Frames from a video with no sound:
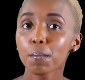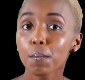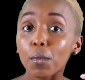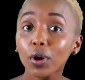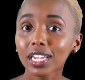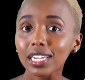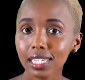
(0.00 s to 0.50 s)

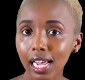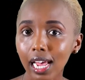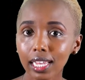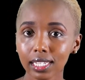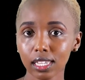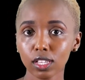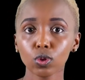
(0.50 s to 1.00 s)

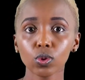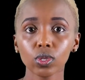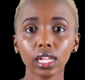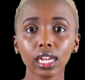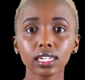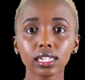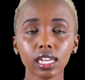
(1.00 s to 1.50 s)
monetizing those
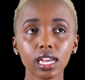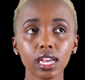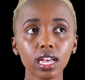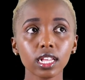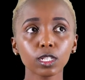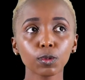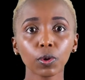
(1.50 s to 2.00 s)

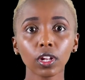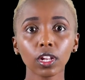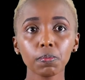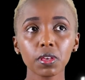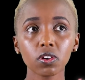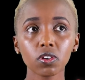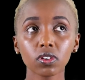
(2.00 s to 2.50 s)
ideas purely
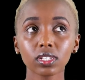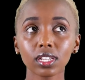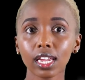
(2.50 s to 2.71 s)
because